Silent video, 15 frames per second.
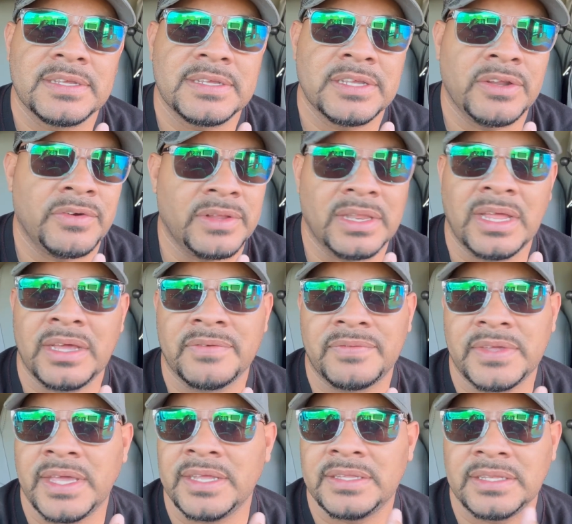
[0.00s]
in
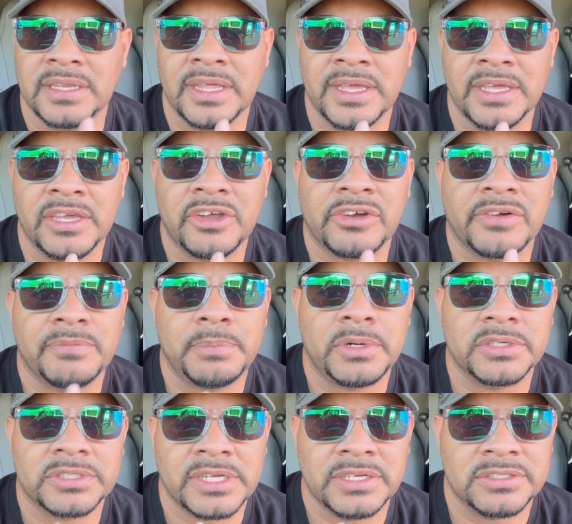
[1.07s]
life get delayed,
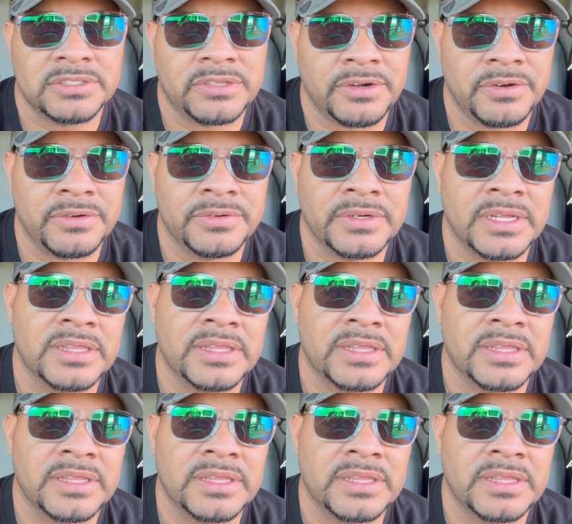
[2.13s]
curveballs get thrown,